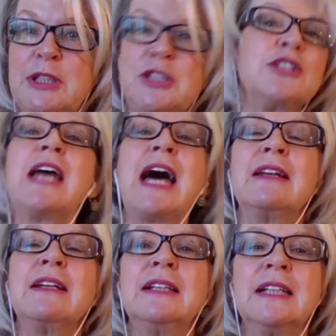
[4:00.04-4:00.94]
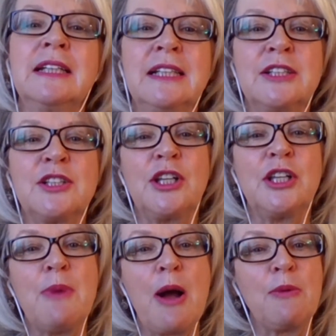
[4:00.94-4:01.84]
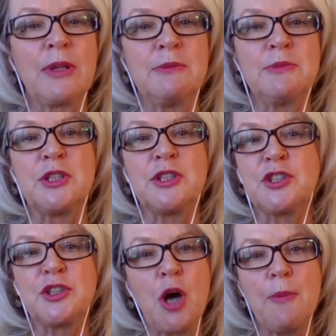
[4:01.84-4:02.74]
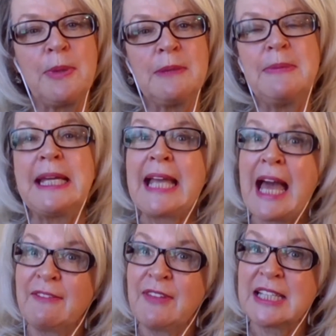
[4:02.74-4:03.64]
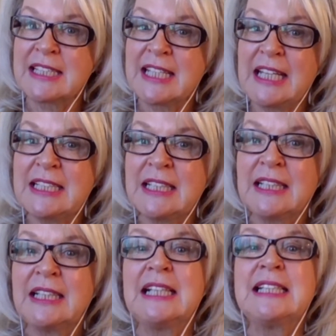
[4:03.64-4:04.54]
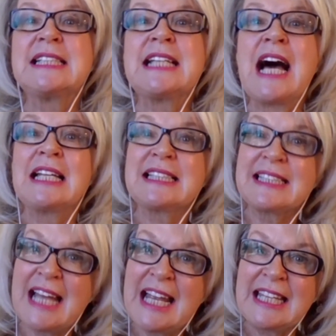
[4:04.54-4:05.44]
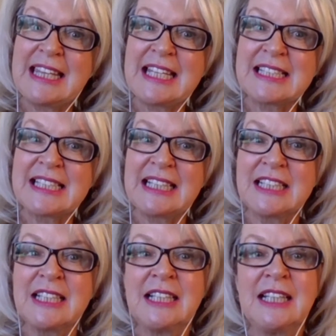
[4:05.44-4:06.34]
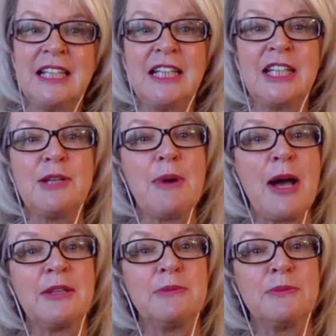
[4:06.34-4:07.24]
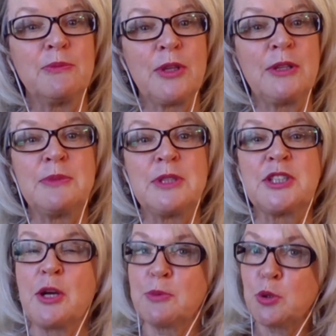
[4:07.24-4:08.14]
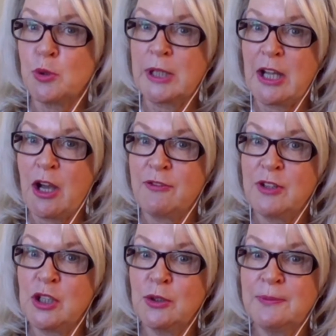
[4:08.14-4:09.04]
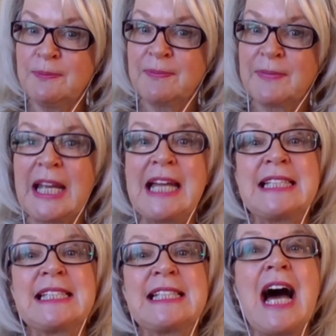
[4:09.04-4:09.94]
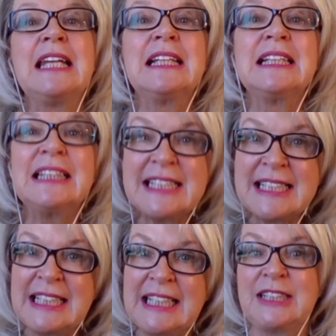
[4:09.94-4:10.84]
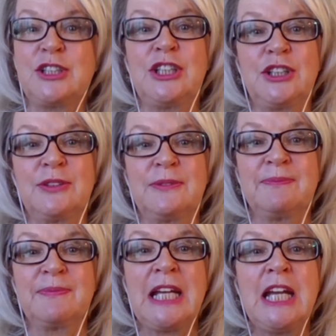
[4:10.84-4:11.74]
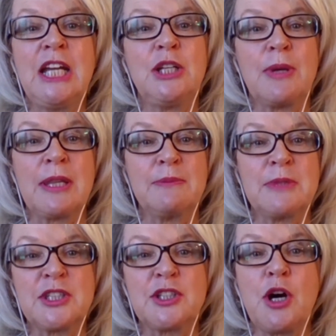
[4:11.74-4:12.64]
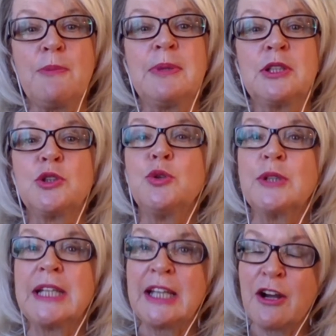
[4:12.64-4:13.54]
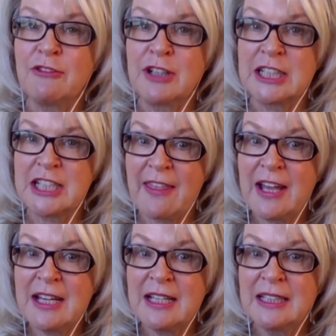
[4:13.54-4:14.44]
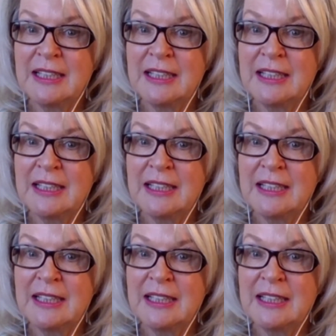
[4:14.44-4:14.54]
you do that. So you might want them to stop being out of their seat and start staying in their seat. You might want them to stop talking over you and start listening to you. You want them to stop talking over each other